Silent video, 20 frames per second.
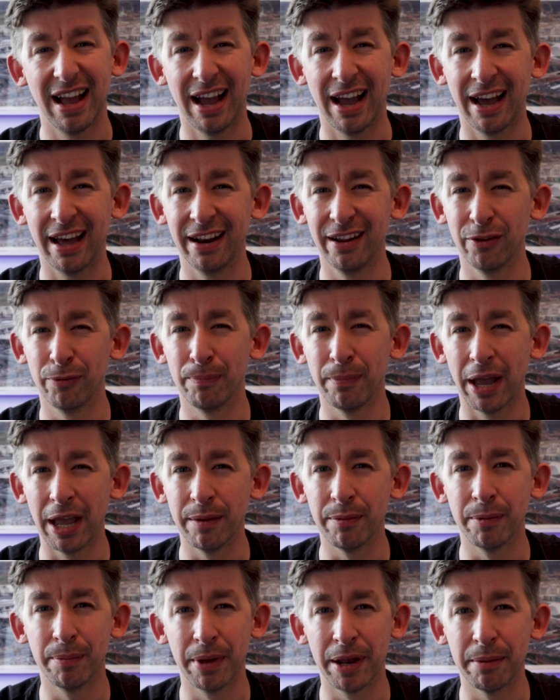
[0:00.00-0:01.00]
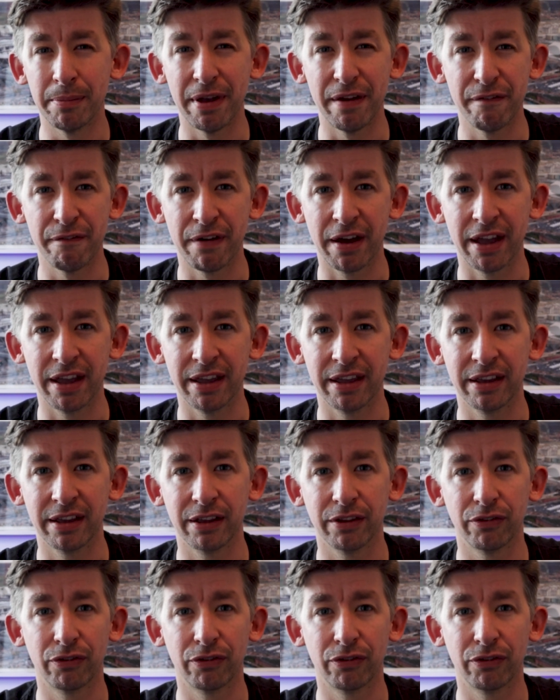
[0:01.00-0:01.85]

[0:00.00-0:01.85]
and it's maybe been a bit vague.